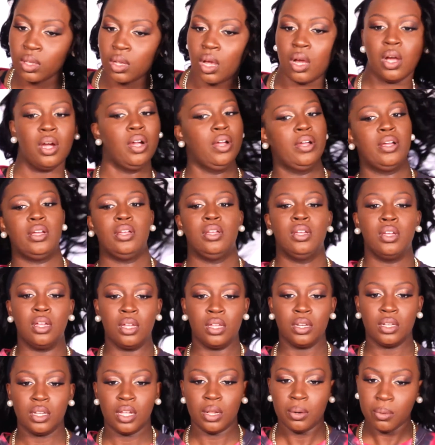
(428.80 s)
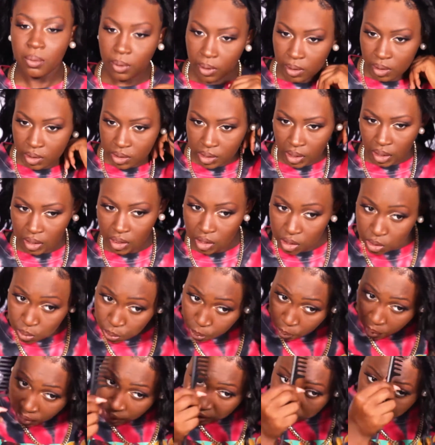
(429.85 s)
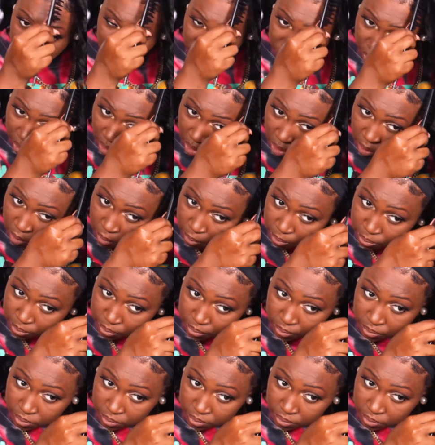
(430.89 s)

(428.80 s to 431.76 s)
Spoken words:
Alright, then I'm going to take this wide tooth comb